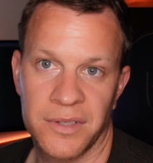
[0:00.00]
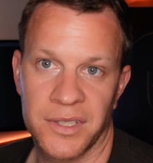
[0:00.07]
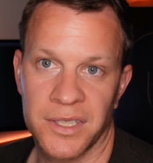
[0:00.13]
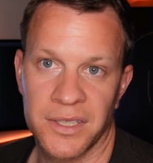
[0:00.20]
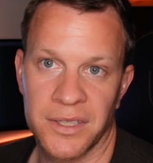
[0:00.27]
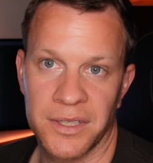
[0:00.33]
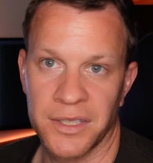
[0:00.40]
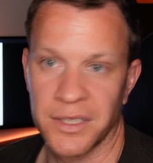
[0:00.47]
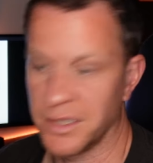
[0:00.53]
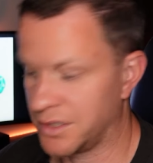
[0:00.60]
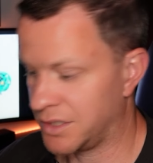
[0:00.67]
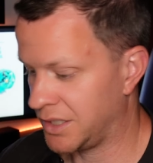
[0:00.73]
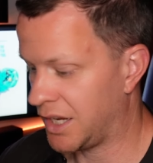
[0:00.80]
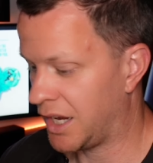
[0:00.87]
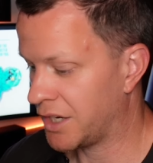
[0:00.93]

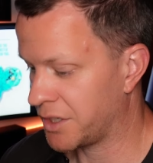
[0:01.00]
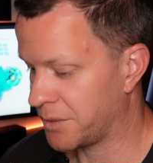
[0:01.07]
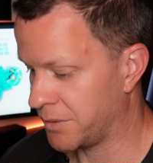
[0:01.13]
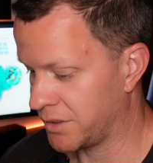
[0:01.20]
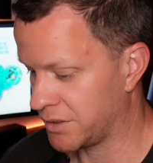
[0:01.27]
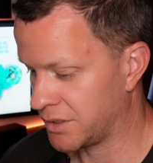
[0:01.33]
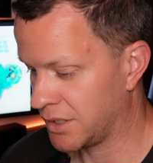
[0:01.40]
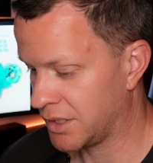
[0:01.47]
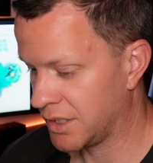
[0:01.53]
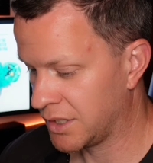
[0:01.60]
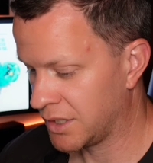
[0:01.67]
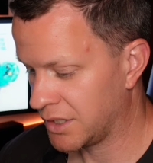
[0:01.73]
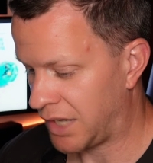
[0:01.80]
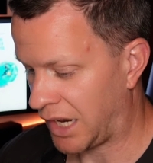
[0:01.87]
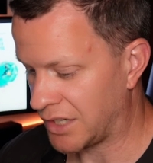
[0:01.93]
the argument.
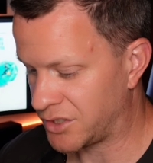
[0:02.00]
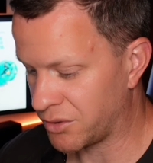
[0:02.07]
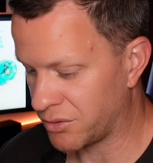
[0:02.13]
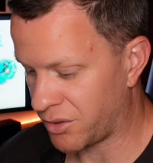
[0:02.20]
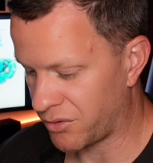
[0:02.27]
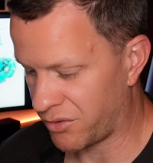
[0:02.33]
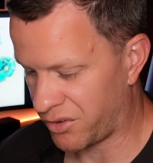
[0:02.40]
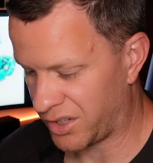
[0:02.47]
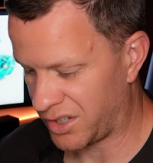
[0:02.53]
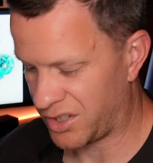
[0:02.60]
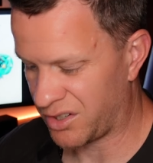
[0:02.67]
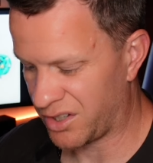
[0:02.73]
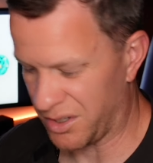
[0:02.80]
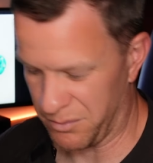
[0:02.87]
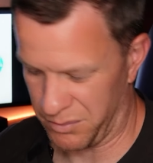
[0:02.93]
I still don't think
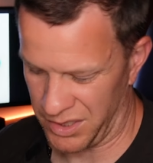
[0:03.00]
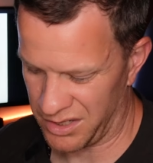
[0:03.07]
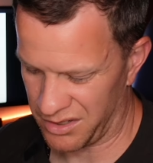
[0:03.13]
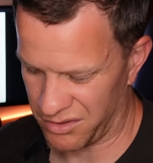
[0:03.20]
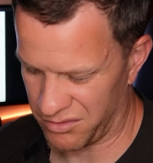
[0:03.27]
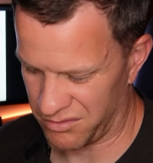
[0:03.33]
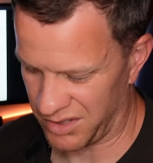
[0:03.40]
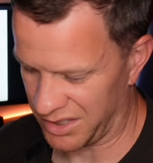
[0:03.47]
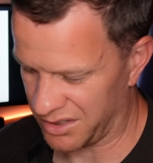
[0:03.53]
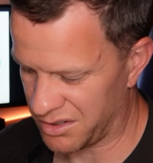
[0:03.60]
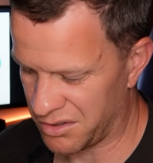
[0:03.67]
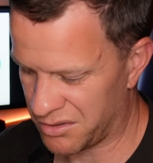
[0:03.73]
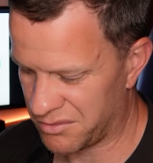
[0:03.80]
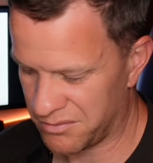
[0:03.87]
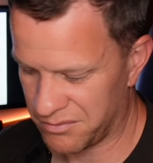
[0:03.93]
you're gonna beat it, like,
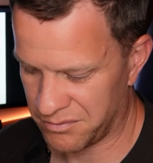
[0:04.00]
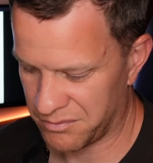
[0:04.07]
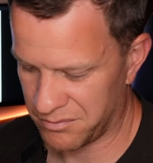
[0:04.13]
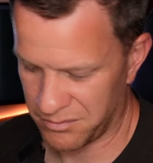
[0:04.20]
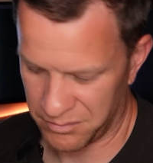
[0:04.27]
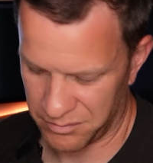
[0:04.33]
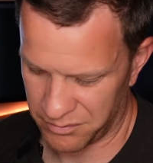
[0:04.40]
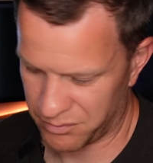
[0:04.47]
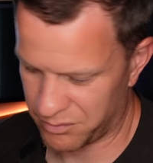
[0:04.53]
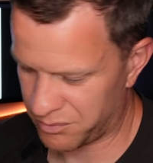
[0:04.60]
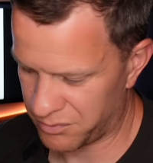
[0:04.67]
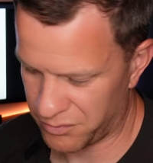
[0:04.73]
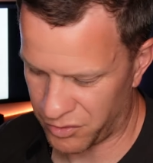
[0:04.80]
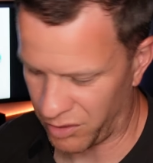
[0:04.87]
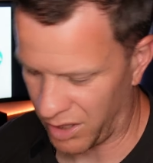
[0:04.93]

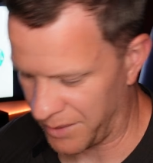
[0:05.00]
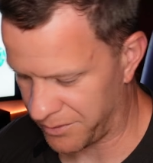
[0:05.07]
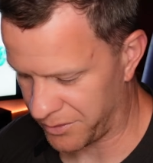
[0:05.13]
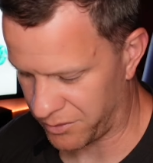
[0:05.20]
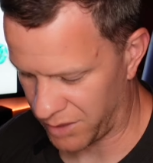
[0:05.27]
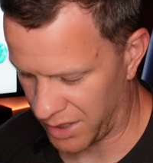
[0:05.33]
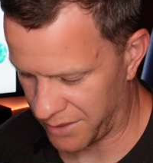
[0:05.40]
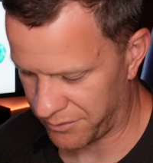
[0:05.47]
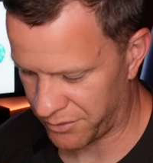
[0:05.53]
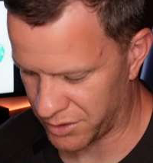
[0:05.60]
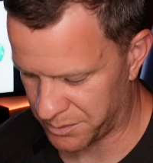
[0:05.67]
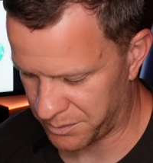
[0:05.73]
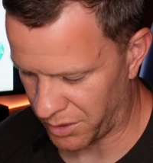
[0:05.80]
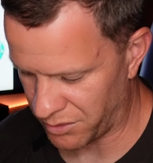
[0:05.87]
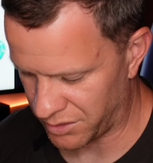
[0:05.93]
gram for gram
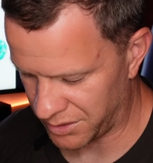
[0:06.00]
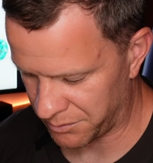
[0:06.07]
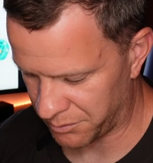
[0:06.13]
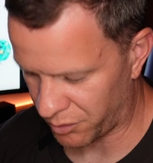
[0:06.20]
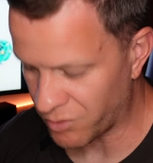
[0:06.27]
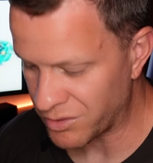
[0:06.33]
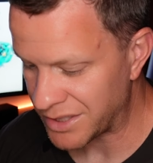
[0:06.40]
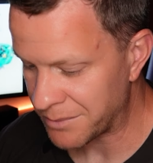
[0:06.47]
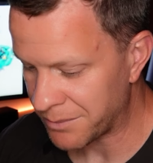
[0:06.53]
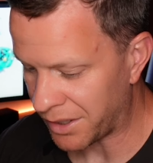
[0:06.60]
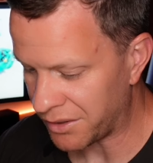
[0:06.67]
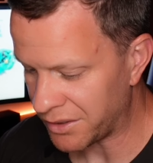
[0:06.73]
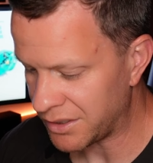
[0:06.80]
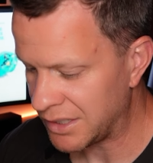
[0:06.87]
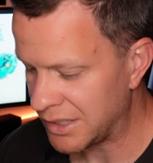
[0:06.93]
versus protein
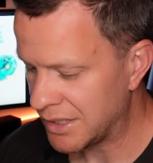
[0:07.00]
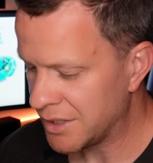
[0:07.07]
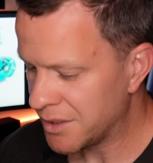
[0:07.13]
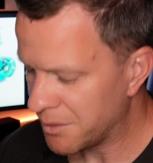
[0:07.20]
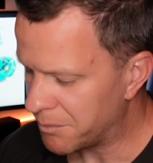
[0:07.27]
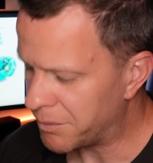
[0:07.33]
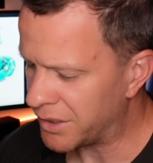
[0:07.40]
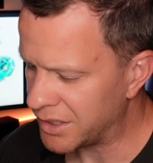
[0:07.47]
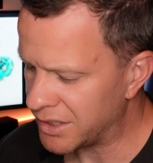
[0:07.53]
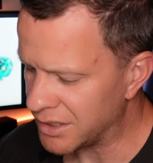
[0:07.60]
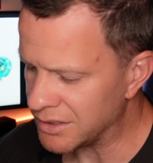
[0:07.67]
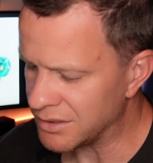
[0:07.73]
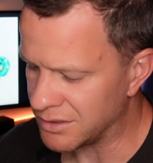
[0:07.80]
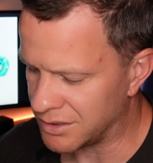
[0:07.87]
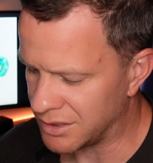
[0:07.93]
powder, but it
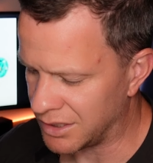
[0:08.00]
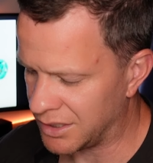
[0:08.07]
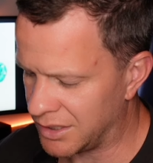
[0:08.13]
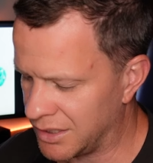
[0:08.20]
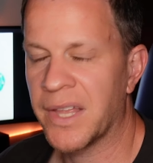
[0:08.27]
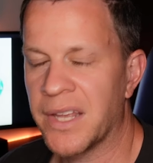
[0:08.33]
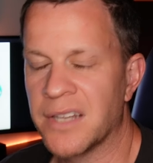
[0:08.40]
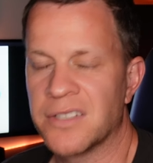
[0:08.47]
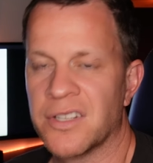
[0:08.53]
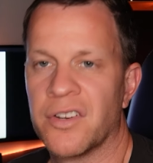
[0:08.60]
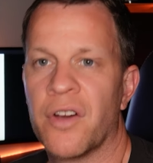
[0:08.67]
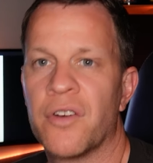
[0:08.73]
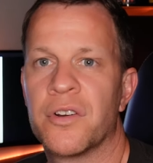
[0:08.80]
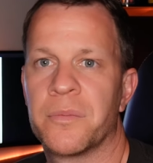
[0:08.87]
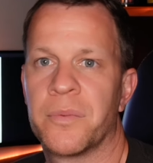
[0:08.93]
is a
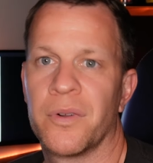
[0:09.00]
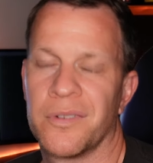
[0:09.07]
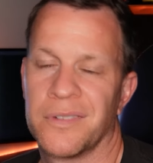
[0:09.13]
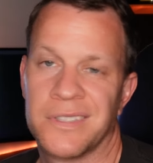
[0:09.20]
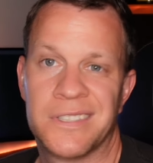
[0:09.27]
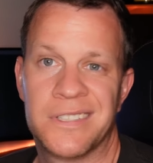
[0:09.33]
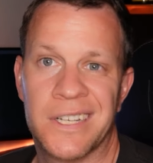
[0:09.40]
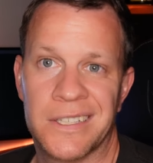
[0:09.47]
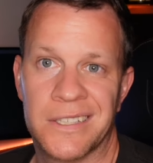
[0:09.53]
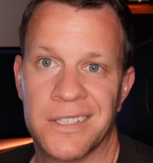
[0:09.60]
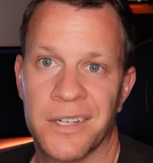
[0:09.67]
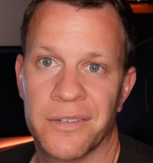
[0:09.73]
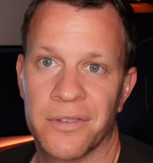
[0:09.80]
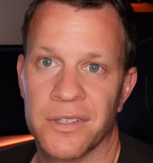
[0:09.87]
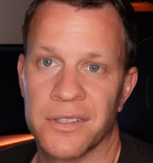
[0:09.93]
notable, distinct
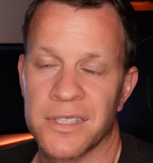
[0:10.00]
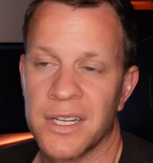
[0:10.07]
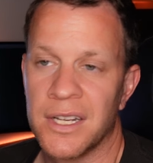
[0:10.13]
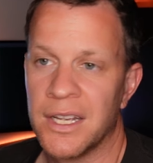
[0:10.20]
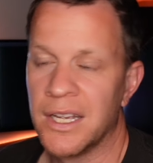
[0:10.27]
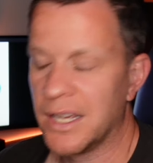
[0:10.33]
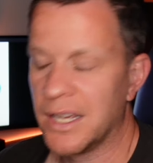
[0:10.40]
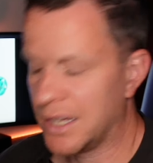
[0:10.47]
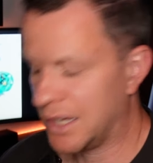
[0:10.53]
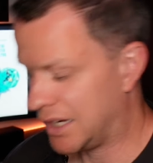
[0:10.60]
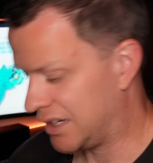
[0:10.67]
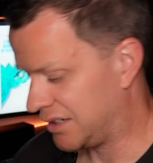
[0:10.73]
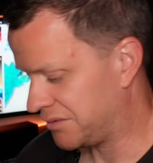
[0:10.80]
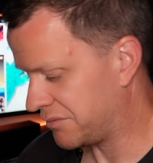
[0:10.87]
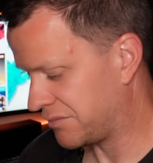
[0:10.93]
difference.
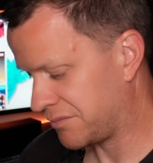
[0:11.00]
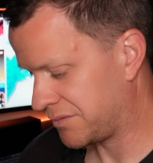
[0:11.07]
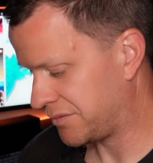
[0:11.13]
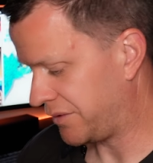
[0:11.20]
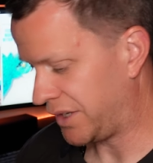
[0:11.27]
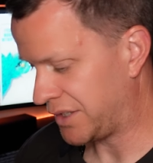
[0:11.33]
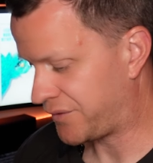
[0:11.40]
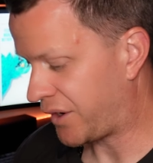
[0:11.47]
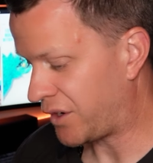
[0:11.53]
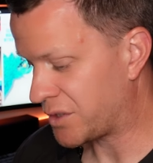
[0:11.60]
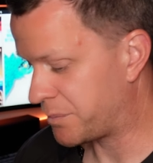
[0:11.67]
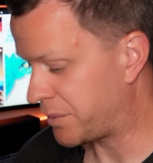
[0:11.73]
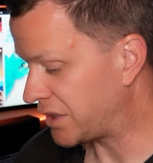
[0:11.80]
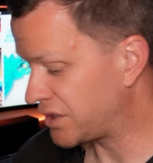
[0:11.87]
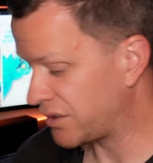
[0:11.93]
And as far as
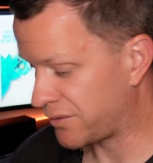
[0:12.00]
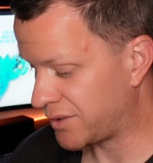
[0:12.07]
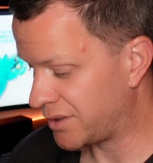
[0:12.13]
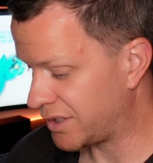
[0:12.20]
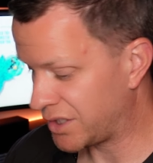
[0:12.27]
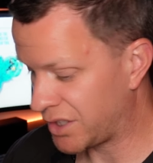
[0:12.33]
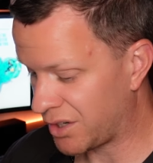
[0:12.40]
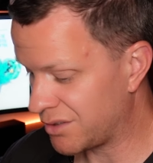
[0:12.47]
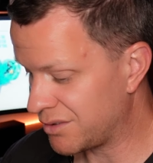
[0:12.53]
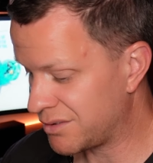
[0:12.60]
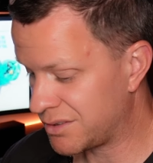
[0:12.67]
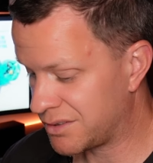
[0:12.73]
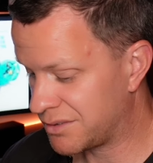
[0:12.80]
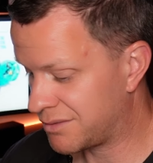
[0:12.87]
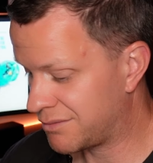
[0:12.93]
budget friendly
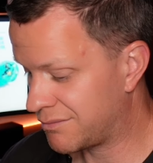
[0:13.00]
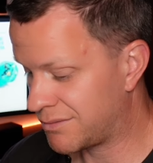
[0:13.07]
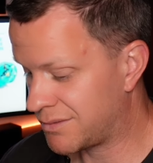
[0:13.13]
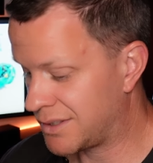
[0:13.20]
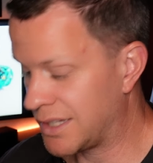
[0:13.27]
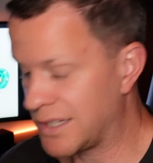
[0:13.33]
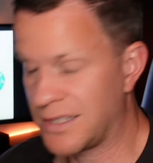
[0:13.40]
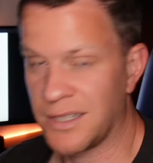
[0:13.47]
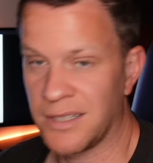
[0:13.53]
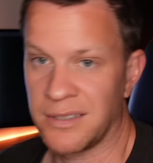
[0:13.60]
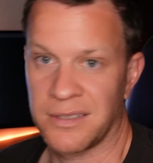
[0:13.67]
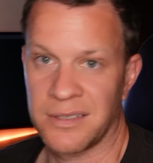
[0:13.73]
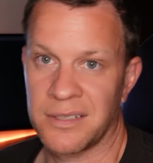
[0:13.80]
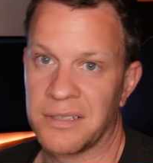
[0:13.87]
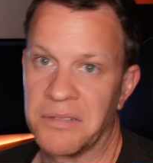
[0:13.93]
goes, this
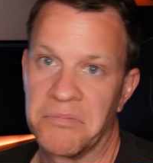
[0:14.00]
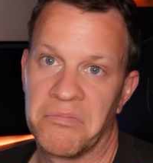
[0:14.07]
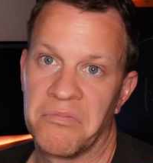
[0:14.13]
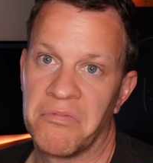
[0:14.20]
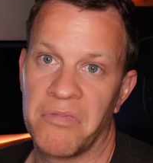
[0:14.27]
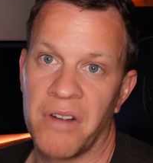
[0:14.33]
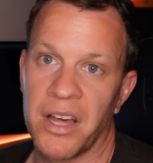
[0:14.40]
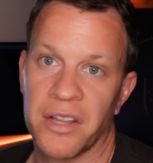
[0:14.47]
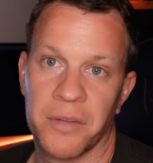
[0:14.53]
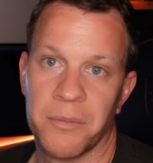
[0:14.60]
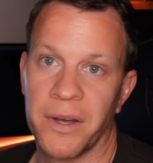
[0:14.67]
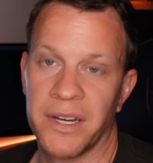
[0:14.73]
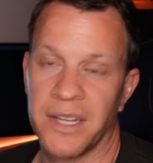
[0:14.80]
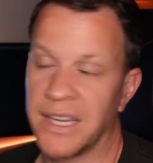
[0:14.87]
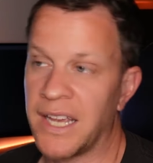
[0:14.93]
is right on the
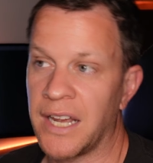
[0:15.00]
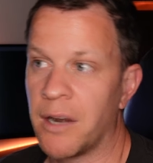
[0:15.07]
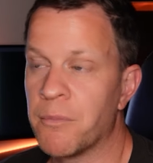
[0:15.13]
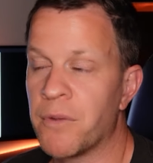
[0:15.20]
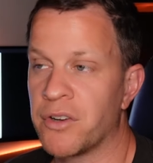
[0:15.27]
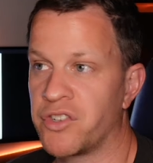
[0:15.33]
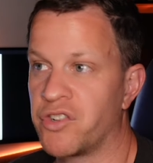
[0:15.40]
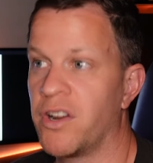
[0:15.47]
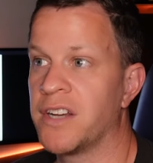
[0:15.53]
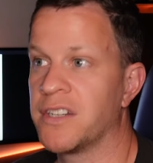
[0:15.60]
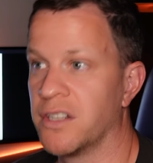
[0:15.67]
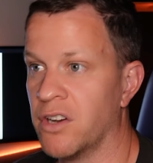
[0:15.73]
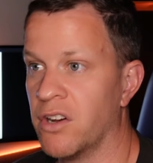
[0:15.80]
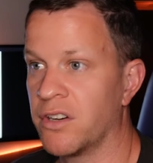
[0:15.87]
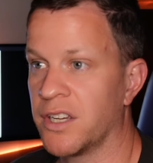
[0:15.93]
money. Again, I'm not trying
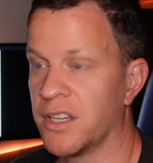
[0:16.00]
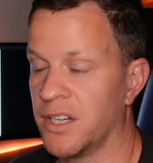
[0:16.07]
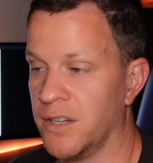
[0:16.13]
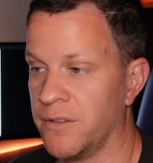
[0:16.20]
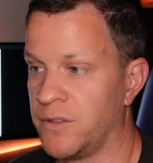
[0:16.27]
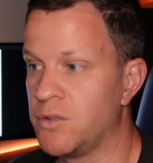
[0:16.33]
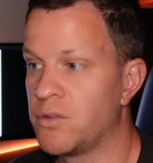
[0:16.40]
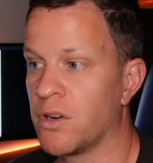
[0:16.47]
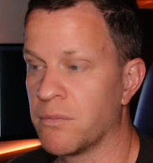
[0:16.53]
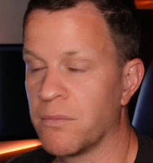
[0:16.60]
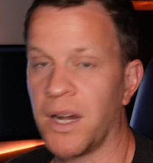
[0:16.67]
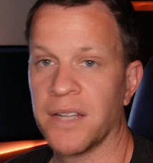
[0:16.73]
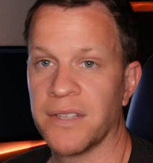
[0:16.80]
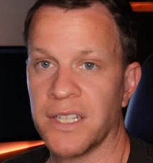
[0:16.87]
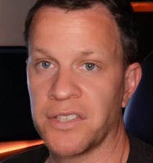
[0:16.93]
to knock it. If you don't
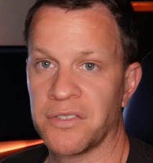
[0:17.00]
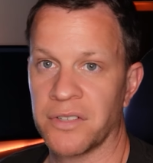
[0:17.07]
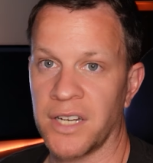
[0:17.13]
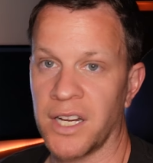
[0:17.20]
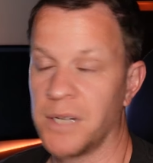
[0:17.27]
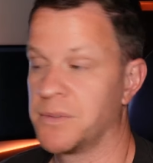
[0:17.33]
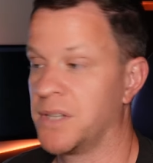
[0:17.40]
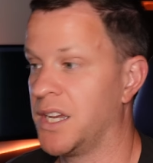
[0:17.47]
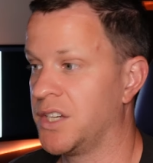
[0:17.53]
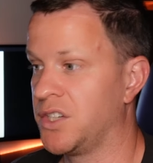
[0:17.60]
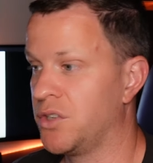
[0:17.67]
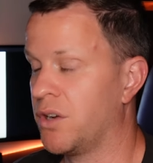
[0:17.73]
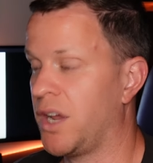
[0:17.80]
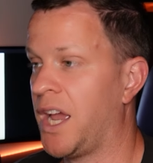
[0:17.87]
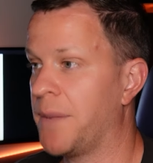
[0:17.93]
mind the extra carbs and
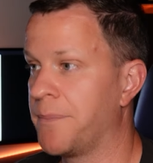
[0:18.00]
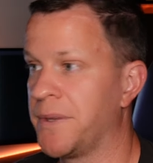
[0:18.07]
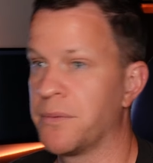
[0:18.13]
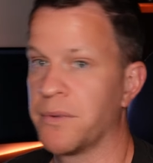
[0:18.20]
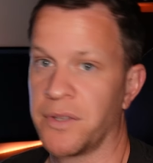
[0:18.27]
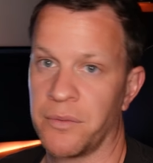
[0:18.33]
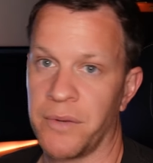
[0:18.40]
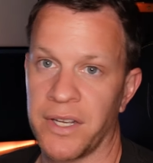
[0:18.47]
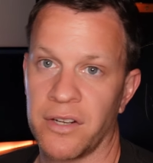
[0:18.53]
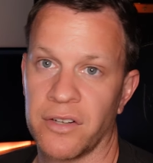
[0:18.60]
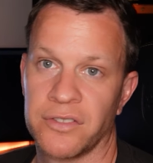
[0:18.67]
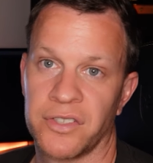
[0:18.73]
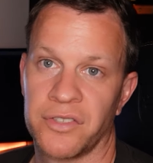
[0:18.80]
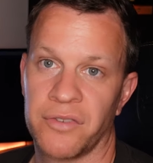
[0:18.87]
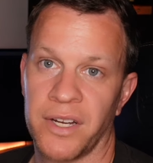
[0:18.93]
you're happy with the whey
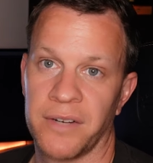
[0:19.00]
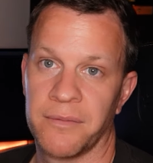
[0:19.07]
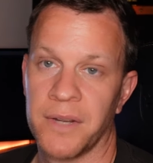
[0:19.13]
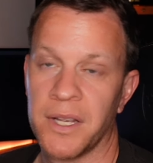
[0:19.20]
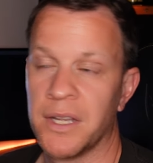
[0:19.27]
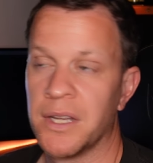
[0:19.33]
concentrate,